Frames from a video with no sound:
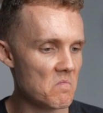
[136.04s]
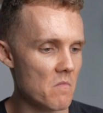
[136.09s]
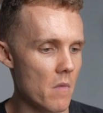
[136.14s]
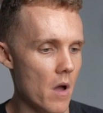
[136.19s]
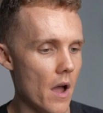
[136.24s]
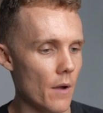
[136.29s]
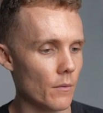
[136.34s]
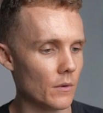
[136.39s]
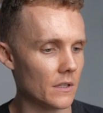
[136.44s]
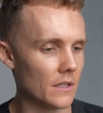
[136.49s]

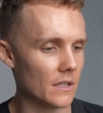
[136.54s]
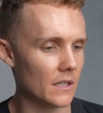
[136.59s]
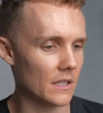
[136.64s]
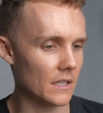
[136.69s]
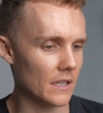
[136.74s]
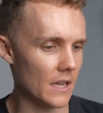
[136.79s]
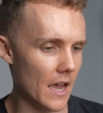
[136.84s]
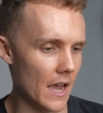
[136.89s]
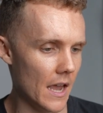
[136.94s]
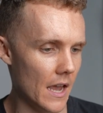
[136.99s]
I would
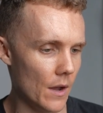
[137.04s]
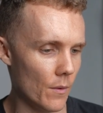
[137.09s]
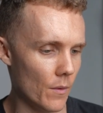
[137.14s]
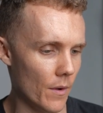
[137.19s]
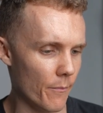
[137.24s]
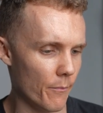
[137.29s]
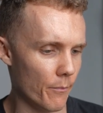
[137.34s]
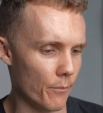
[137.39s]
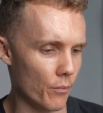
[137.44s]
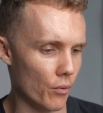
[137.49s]
say
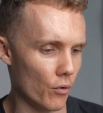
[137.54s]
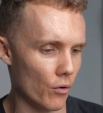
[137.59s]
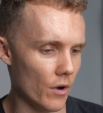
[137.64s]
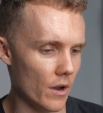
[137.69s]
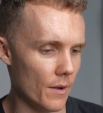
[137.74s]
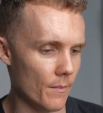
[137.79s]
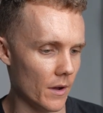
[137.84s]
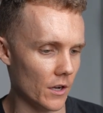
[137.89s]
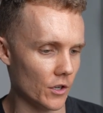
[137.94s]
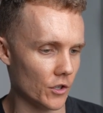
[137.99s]
we're
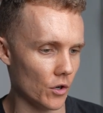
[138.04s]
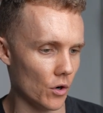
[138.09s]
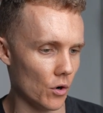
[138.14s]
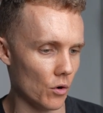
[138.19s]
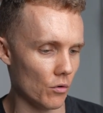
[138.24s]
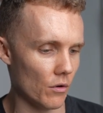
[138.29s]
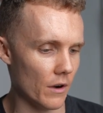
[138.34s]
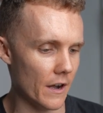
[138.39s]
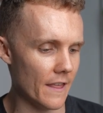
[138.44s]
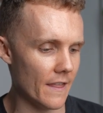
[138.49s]
pretty much
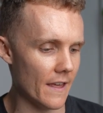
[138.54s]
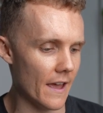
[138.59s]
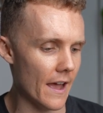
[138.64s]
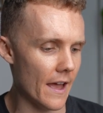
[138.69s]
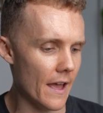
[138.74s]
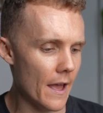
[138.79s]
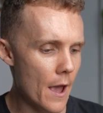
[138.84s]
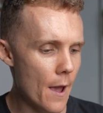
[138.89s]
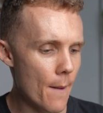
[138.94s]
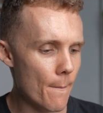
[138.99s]
already there.
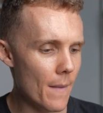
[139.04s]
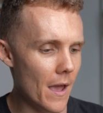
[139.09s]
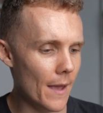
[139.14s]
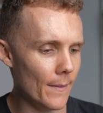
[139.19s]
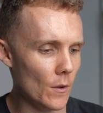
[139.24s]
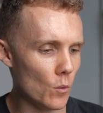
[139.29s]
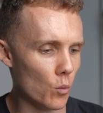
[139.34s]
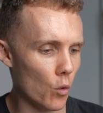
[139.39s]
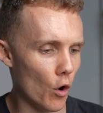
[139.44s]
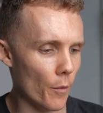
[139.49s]

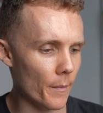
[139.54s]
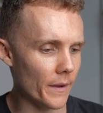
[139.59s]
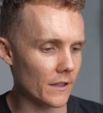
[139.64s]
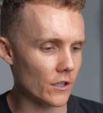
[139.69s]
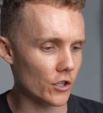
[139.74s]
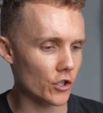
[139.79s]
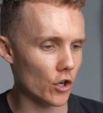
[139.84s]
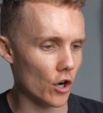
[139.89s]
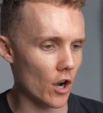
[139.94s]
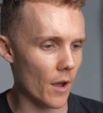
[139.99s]
Maybe warming the
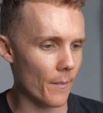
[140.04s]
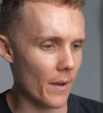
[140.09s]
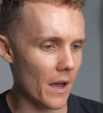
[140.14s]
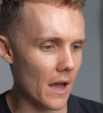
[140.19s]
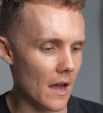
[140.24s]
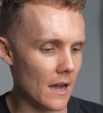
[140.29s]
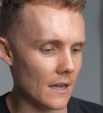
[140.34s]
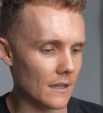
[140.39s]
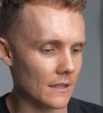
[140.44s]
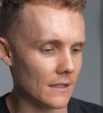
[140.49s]
shot up
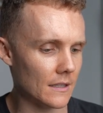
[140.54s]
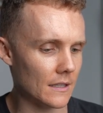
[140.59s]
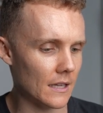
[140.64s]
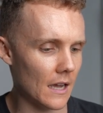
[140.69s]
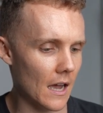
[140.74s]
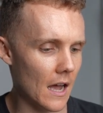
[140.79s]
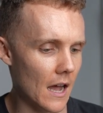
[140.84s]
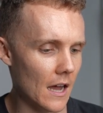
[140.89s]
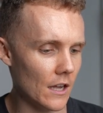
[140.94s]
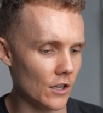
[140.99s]
a
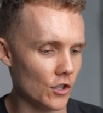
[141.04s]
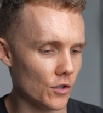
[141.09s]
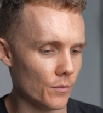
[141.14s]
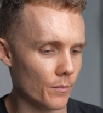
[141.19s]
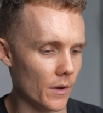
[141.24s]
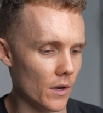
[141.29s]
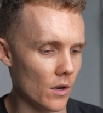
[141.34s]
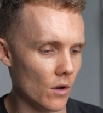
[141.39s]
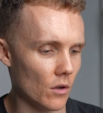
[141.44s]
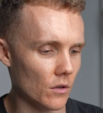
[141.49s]
touch,
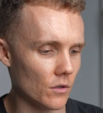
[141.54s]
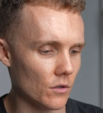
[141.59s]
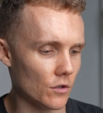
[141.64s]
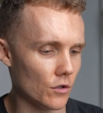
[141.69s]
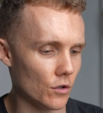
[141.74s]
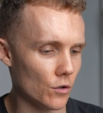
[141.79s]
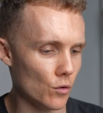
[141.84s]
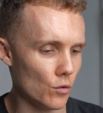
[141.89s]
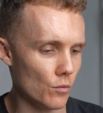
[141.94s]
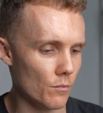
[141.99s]
but not
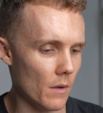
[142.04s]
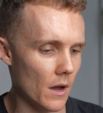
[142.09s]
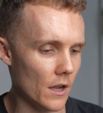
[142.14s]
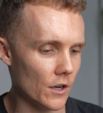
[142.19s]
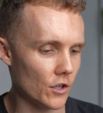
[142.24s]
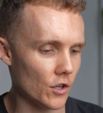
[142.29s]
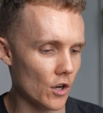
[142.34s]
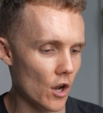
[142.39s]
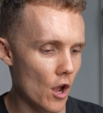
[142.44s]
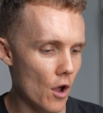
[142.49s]
too
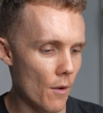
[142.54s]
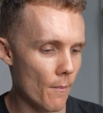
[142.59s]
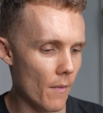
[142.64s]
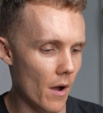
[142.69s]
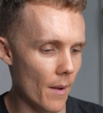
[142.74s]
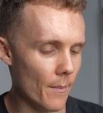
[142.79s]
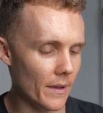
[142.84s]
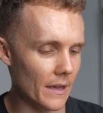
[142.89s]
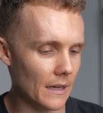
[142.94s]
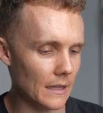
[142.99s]
much,
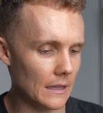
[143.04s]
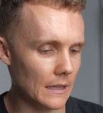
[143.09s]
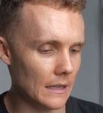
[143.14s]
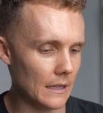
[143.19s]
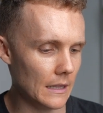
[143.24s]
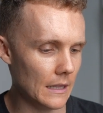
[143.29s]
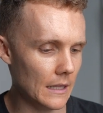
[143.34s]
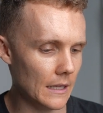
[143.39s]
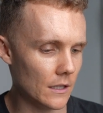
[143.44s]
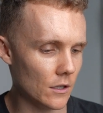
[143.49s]
might be a
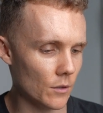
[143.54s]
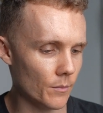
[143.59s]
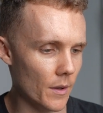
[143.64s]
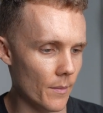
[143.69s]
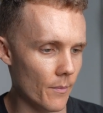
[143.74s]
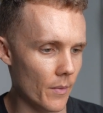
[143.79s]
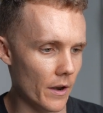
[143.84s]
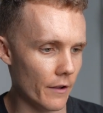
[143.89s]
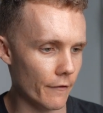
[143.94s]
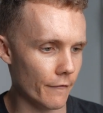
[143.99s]
little
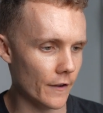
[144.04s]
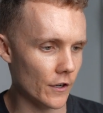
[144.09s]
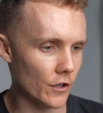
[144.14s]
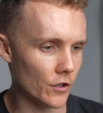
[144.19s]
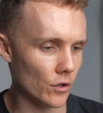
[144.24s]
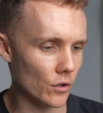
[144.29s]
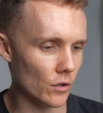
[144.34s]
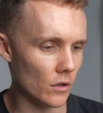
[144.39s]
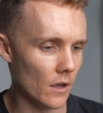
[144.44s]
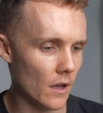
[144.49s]
bit
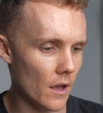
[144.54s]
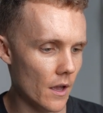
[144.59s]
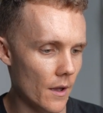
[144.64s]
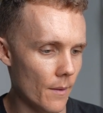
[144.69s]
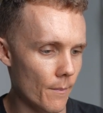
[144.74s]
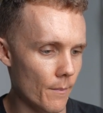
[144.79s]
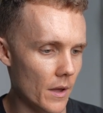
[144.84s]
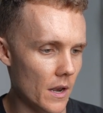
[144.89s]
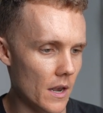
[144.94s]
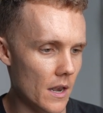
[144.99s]
beneficial,
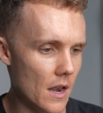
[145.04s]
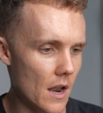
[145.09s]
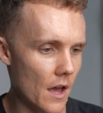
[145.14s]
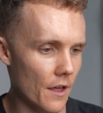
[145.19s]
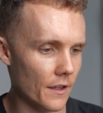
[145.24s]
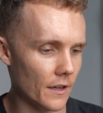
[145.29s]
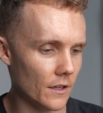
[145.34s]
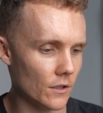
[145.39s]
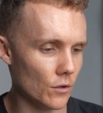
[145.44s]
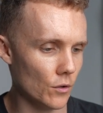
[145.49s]
but
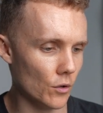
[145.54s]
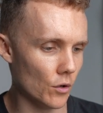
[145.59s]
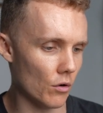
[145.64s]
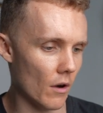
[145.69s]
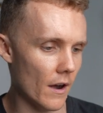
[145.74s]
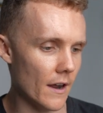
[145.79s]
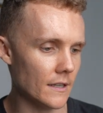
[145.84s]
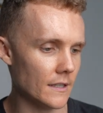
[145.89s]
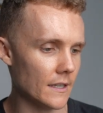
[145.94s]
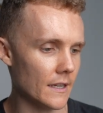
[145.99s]
nothing too
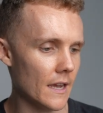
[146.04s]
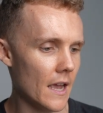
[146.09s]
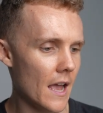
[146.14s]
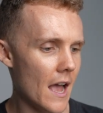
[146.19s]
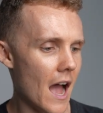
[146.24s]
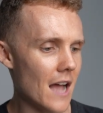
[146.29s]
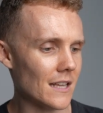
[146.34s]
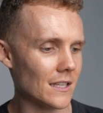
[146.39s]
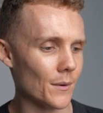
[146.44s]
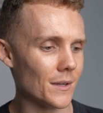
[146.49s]
crazy.
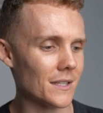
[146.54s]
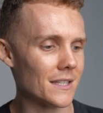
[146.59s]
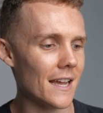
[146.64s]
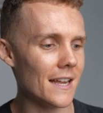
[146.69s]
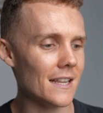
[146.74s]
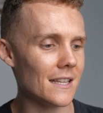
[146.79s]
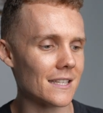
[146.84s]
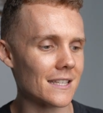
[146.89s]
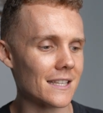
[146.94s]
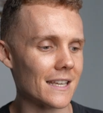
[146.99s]
As I would say,
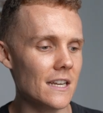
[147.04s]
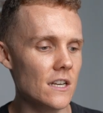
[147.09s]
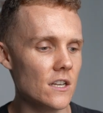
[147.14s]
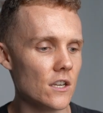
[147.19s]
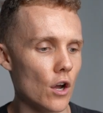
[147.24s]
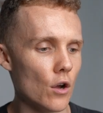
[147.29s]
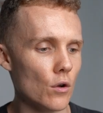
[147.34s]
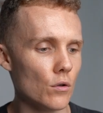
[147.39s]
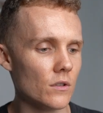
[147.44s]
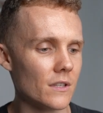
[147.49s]
the skin
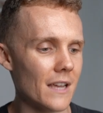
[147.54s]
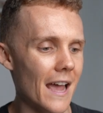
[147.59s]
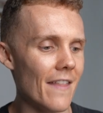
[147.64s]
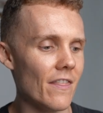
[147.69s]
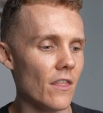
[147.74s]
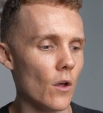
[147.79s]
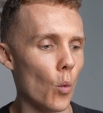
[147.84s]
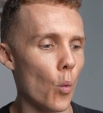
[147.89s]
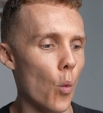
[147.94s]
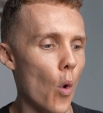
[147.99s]
tones
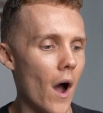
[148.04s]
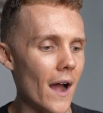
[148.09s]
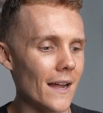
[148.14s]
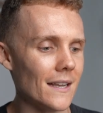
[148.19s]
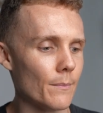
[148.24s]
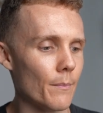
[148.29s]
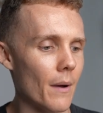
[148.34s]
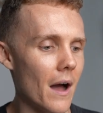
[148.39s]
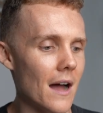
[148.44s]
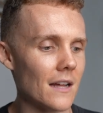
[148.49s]
and the
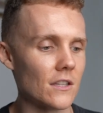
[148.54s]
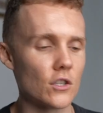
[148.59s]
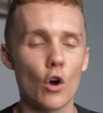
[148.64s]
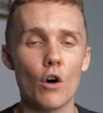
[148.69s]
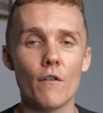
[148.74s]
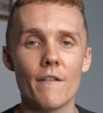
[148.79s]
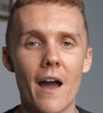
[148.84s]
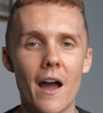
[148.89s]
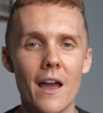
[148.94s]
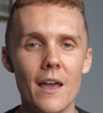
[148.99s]
white parts
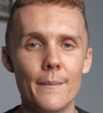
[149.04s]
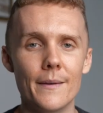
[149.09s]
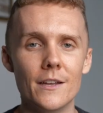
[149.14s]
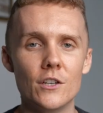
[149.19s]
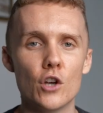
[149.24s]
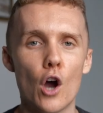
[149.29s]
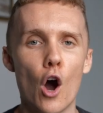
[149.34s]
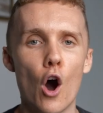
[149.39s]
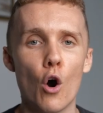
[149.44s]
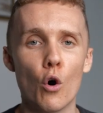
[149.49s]
of our
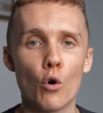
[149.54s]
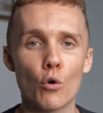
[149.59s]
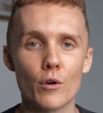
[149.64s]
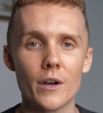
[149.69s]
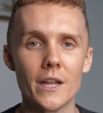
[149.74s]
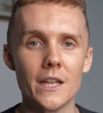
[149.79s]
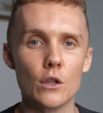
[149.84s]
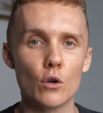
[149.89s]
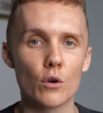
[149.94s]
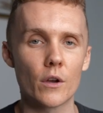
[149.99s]
image are
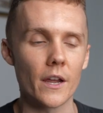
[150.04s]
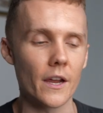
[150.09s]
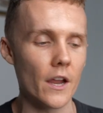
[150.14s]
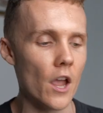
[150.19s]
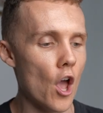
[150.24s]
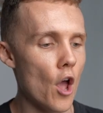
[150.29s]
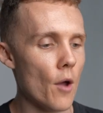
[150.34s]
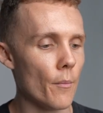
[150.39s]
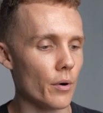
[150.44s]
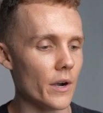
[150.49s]
already looking
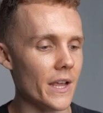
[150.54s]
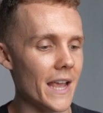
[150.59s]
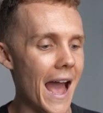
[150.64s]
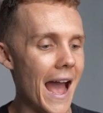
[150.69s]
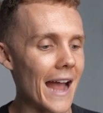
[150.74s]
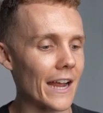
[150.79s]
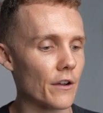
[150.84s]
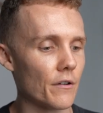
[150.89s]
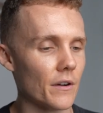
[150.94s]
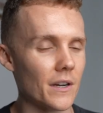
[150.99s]
pretty
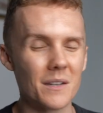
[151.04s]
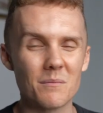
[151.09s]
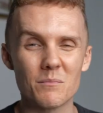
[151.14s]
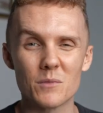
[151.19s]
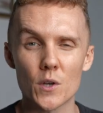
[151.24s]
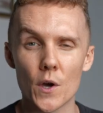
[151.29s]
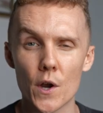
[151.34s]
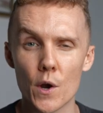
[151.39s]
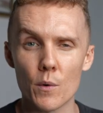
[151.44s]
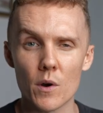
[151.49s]
accurate,
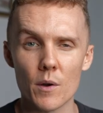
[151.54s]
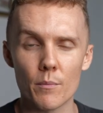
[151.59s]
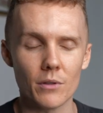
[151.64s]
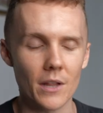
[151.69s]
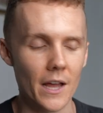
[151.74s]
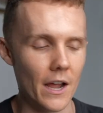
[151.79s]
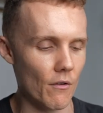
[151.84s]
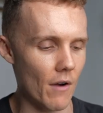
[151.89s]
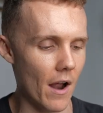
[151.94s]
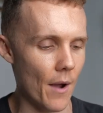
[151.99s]
so I don't want to
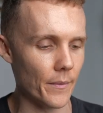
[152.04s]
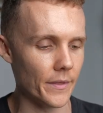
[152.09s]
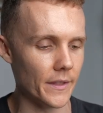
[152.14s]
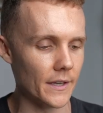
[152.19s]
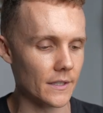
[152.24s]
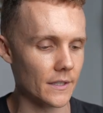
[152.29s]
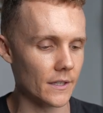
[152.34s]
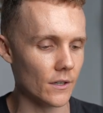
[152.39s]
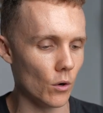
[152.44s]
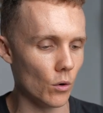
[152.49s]
play around with
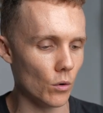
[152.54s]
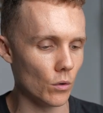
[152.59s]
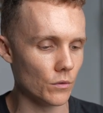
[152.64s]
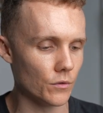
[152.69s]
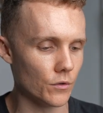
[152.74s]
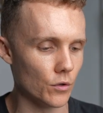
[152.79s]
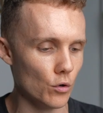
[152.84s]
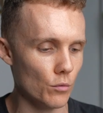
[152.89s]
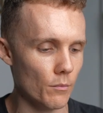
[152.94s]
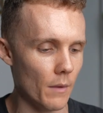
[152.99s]
this all
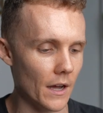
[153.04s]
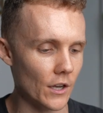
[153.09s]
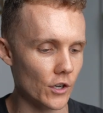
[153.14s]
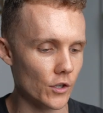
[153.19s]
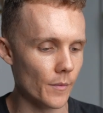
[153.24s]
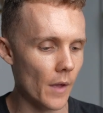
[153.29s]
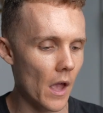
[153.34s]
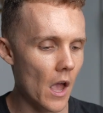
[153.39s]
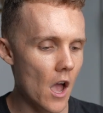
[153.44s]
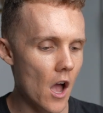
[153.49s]
too
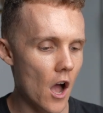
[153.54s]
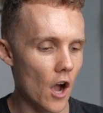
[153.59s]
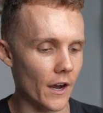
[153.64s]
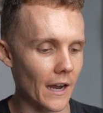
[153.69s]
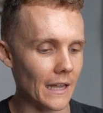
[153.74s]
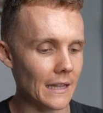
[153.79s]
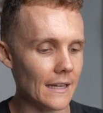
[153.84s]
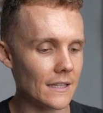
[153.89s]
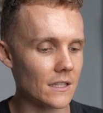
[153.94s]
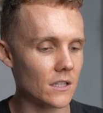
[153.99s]
much.
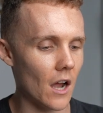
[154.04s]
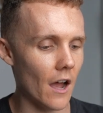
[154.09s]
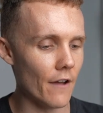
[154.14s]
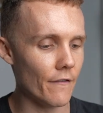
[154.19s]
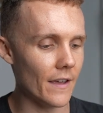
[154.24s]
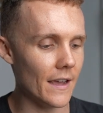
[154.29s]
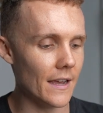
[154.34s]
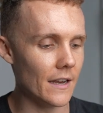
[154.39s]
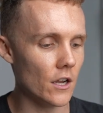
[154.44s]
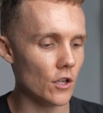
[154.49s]
Okay, let's dive
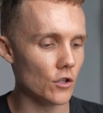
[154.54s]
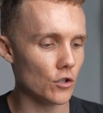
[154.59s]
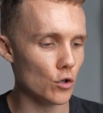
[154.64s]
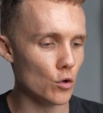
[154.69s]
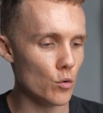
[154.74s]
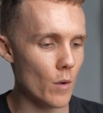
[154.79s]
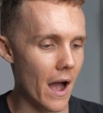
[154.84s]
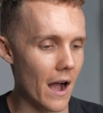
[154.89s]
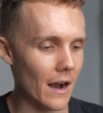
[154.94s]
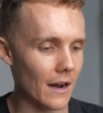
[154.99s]

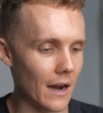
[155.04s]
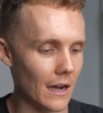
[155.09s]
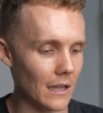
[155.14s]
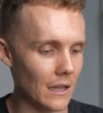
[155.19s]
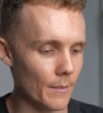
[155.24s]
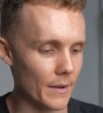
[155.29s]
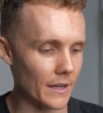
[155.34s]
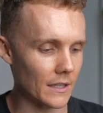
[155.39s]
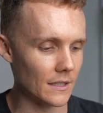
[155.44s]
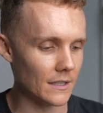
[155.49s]
into our
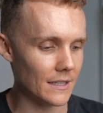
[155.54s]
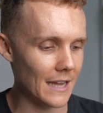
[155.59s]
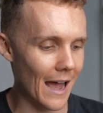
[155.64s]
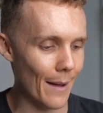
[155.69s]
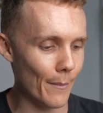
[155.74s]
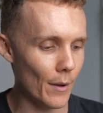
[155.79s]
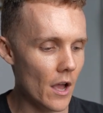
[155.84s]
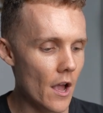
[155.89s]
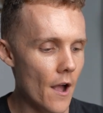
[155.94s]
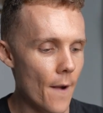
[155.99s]
color mixer
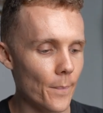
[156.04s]
tab.